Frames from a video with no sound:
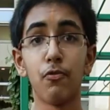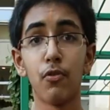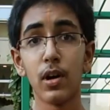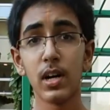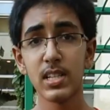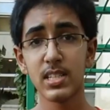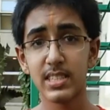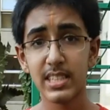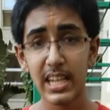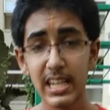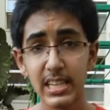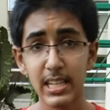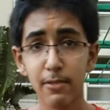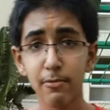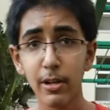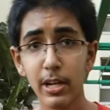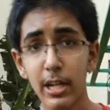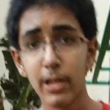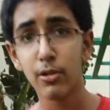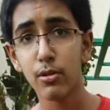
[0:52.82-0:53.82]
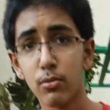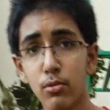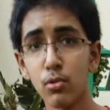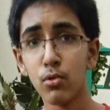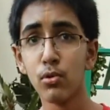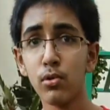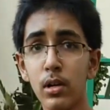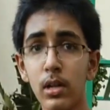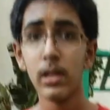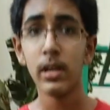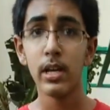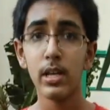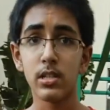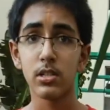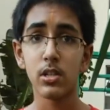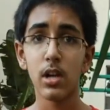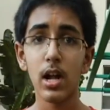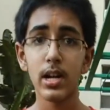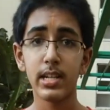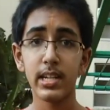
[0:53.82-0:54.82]
The first thing that we need to do
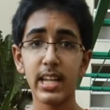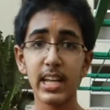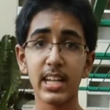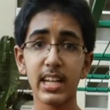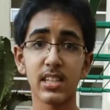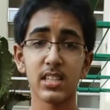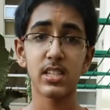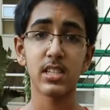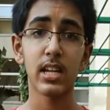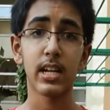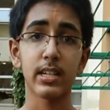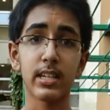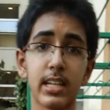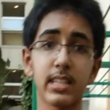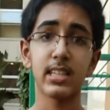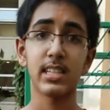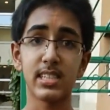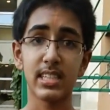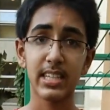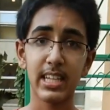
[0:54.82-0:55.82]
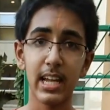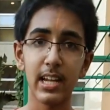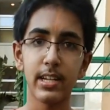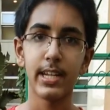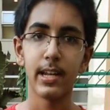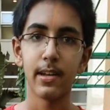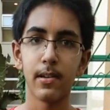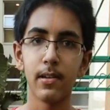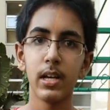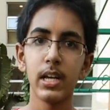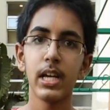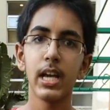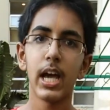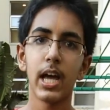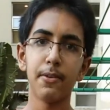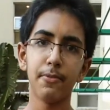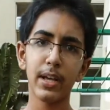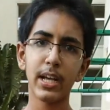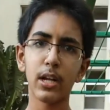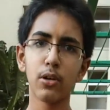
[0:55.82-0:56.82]
is start reconstructing the skeleton,
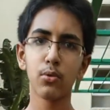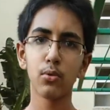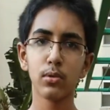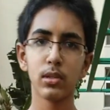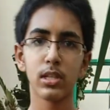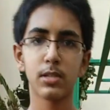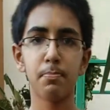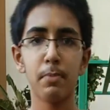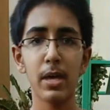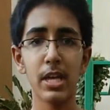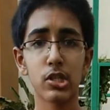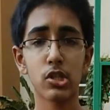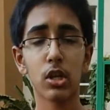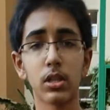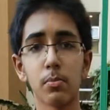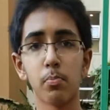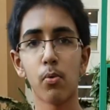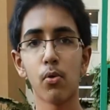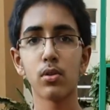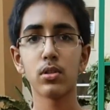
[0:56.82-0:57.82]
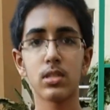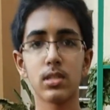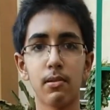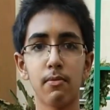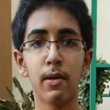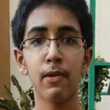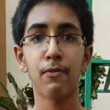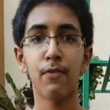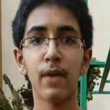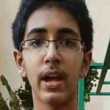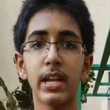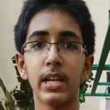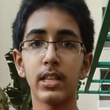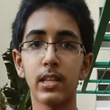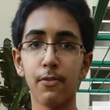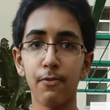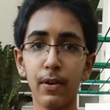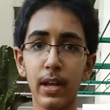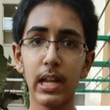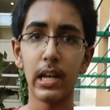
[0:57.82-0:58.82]
and we can do this based on the bones that we find in
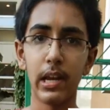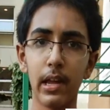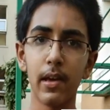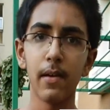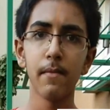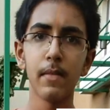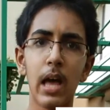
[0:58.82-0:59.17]
the field.